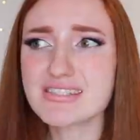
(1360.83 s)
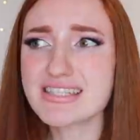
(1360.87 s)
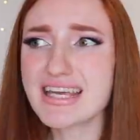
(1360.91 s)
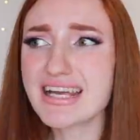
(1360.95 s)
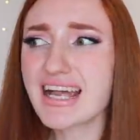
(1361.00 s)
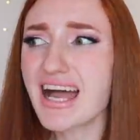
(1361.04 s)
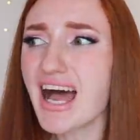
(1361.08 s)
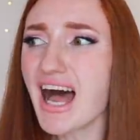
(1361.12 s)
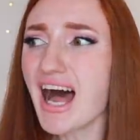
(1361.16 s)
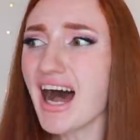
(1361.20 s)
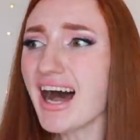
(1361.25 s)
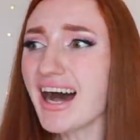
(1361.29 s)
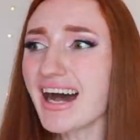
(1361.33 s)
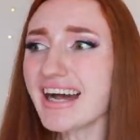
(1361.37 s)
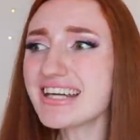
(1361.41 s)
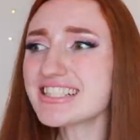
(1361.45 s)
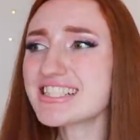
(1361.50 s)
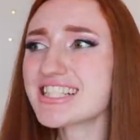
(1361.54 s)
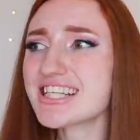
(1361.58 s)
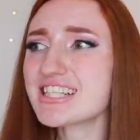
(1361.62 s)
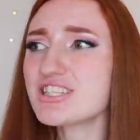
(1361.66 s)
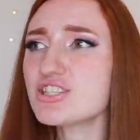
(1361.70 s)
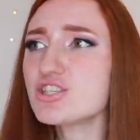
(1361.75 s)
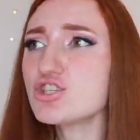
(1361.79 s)
I was like,
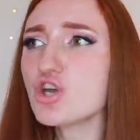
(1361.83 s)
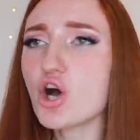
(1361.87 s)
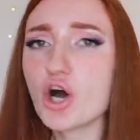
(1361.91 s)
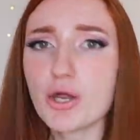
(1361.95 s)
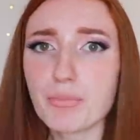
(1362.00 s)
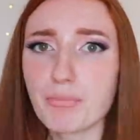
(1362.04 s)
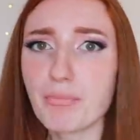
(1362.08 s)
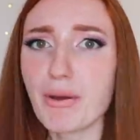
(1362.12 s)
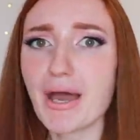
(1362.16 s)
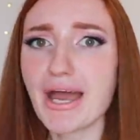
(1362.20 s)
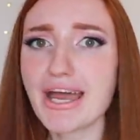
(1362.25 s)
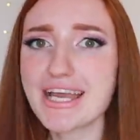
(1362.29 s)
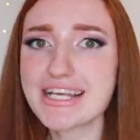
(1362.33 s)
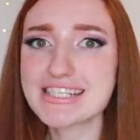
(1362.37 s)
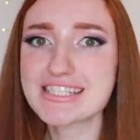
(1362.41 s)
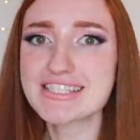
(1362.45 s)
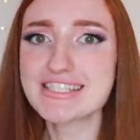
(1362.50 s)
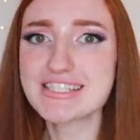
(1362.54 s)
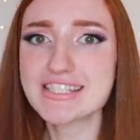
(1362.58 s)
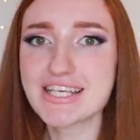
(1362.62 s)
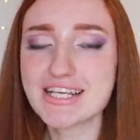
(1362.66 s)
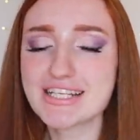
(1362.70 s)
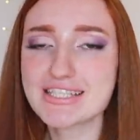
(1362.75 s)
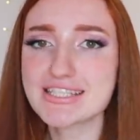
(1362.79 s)
I did not pay
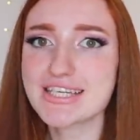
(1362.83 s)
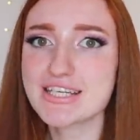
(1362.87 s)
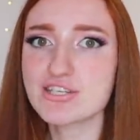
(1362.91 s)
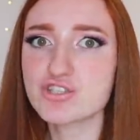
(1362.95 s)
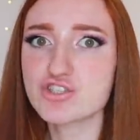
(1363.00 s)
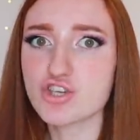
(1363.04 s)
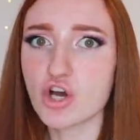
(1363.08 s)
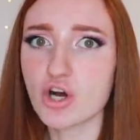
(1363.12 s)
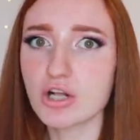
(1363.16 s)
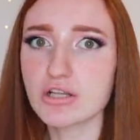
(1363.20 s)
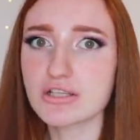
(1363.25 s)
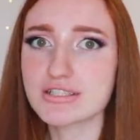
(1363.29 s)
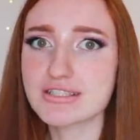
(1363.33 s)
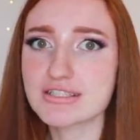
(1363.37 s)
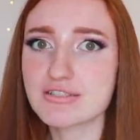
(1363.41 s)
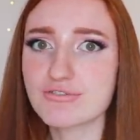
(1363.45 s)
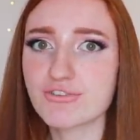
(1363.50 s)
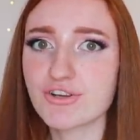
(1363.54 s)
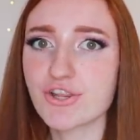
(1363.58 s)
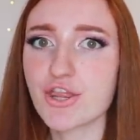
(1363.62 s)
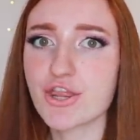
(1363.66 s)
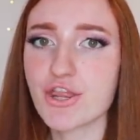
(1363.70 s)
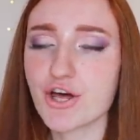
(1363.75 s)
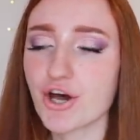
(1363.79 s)
sixty
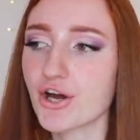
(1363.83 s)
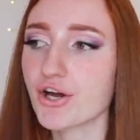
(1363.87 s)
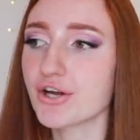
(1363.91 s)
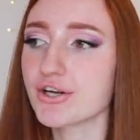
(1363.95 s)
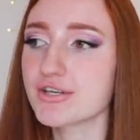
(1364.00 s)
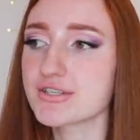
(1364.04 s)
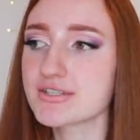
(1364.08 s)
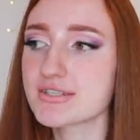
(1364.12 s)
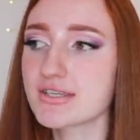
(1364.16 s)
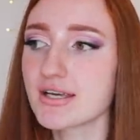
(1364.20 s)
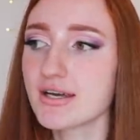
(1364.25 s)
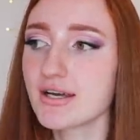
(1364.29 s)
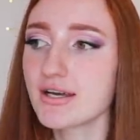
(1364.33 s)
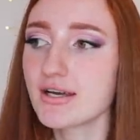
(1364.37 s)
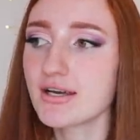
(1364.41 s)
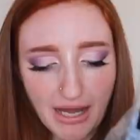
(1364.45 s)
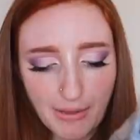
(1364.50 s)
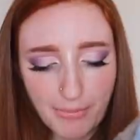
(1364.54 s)
dollars for those.